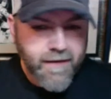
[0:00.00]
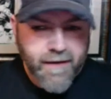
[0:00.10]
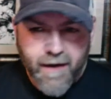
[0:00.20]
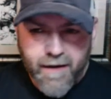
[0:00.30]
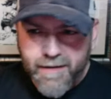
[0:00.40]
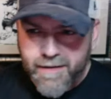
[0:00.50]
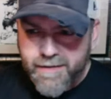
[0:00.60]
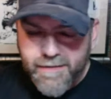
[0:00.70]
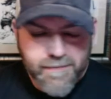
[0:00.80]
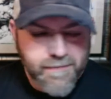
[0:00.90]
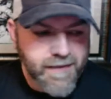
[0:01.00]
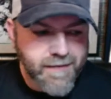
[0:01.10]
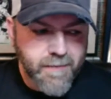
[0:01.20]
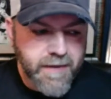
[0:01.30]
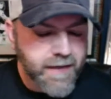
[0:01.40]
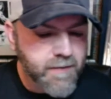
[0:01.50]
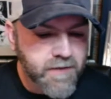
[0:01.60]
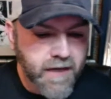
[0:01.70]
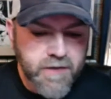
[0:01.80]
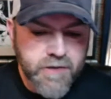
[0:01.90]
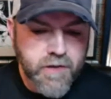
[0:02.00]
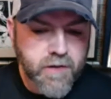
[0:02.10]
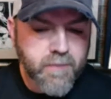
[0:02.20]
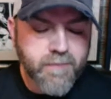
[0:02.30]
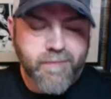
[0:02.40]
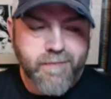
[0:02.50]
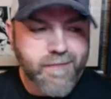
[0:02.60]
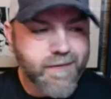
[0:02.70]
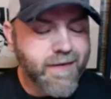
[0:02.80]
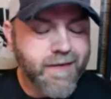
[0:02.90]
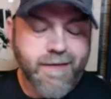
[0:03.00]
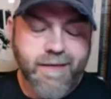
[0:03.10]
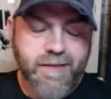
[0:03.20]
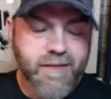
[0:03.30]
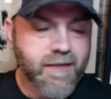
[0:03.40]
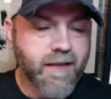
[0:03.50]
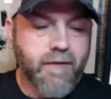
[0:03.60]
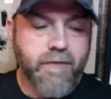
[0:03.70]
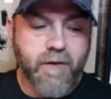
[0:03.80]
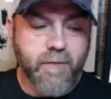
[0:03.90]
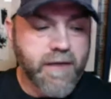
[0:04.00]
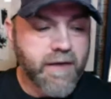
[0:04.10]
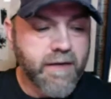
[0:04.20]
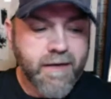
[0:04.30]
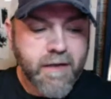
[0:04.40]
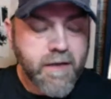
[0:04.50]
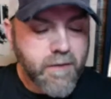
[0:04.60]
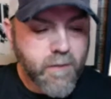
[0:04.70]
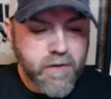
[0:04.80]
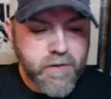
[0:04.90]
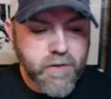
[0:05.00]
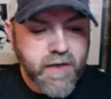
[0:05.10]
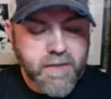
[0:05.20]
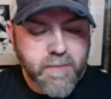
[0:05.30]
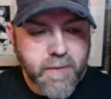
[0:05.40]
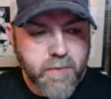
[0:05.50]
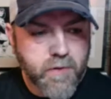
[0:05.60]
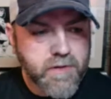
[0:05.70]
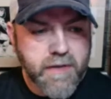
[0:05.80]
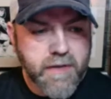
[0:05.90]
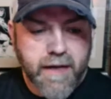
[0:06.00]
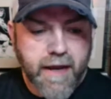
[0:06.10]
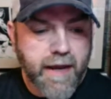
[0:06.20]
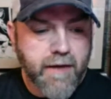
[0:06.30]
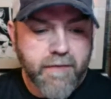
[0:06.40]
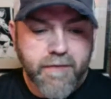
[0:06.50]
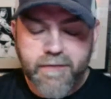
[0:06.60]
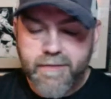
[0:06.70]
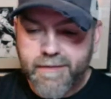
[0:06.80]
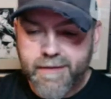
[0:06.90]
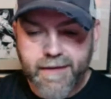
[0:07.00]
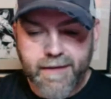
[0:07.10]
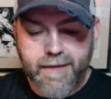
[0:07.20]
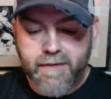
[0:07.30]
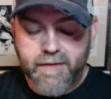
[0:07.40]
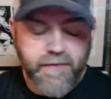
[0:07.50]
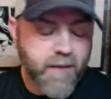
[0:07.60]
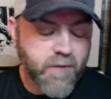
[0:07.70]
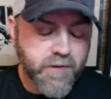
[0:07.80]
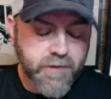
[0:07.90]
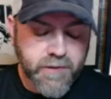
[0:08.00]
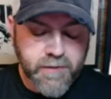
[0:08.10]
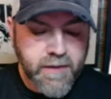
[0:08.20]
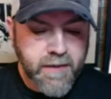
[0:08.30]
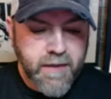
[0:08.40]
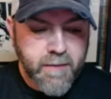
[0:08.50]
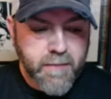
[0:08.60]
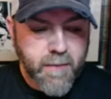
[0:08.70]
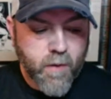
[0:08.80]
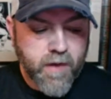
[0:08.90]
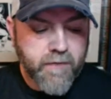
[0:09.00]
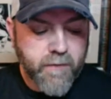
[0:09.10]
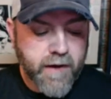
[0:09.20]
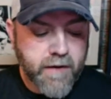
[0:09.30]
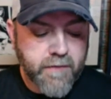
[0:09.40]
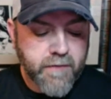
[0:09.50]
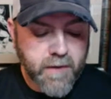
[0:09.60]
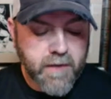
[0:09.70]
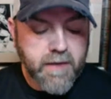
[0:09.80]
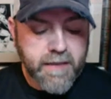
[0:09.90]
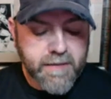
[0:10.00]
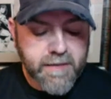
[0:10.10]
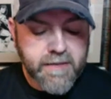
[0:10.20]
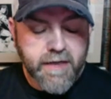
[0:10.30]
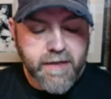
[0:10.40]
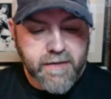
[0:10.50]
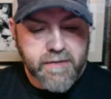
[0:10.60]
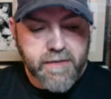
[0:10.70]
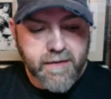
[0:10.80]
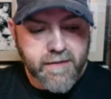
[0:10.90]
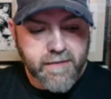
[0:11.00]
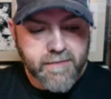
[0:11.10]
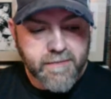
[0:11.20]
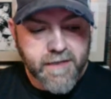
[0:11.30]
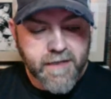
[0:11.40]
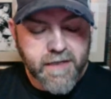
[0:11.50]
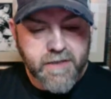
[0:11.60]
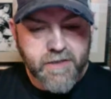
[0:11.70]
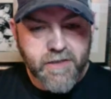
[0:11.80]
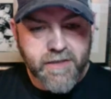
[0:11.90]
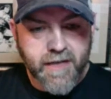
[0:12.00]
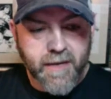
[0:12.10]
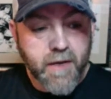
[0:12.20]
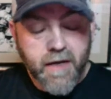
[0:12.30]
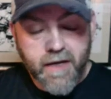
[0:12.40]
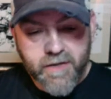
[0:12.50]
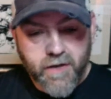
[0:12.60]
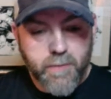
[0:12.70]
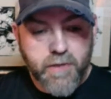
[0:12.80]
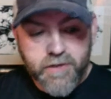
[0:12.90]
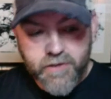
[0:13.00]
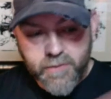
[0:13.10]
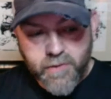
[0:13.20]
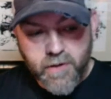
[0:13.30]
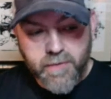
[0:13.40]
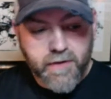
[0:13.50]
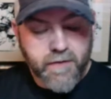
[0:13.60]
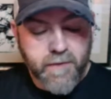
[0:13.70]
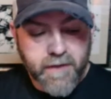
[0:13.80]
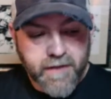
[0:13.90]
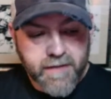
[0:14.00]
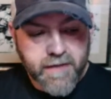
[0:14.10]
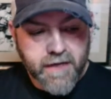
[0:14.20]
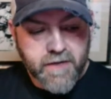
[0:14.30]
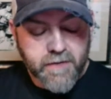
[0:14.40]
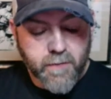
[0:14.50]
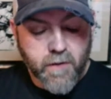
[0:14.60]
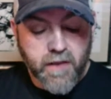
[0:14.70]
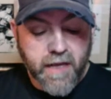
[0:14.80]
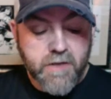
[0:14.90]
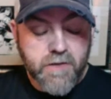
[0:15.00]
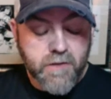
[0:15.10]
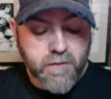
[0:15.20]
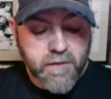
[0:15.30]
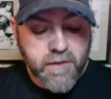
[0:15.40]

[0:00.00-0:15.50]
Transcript: Uh, it's it's a medium sized show. It, it's just a lot of fun. We get around two thousand people. It's a day and a half uh, this family show. Me and my wife have ran it for about, like I said, 10 years now, and it's it's a good time. I saw the picture you put up there of me, and that's actually from our last show